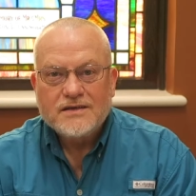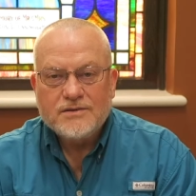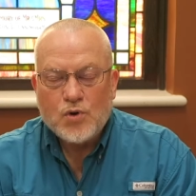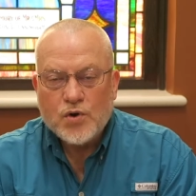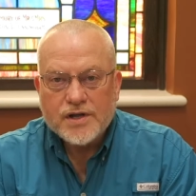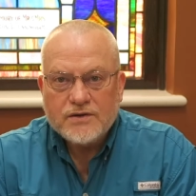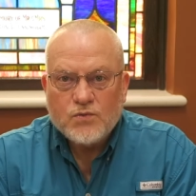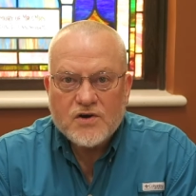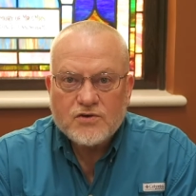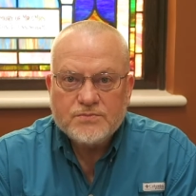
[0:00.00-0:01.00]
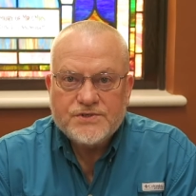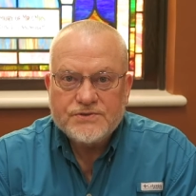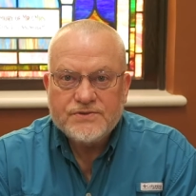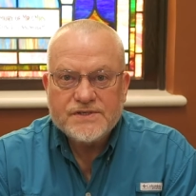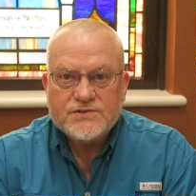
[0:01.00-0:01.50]
Good morning and welcome
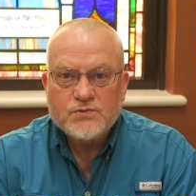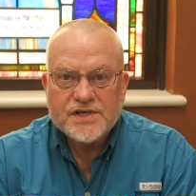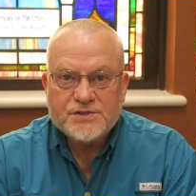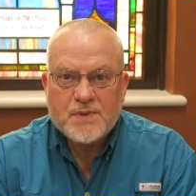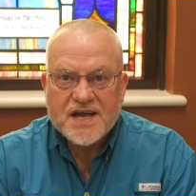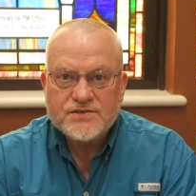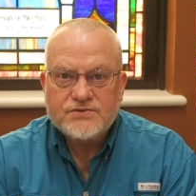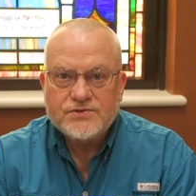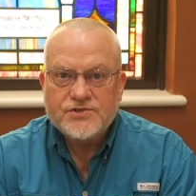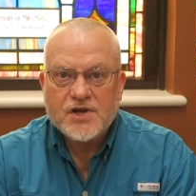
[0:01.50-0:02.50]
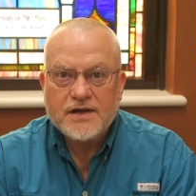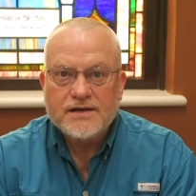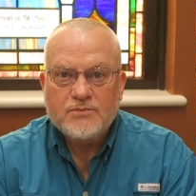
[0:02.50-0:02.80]
to this week's Pastor's Chat.